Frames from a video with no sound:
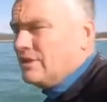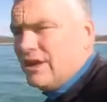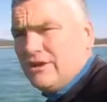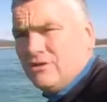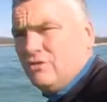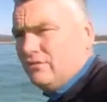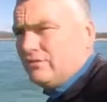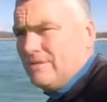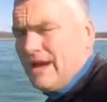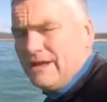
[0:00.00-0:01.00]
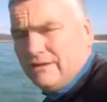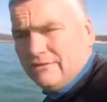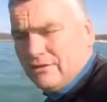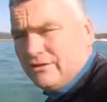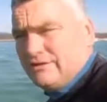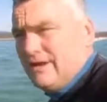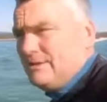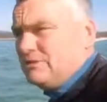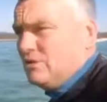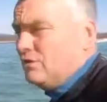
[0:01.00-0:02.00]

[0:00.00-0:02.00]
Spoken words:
you're going to cause them a hell of a lot of damage,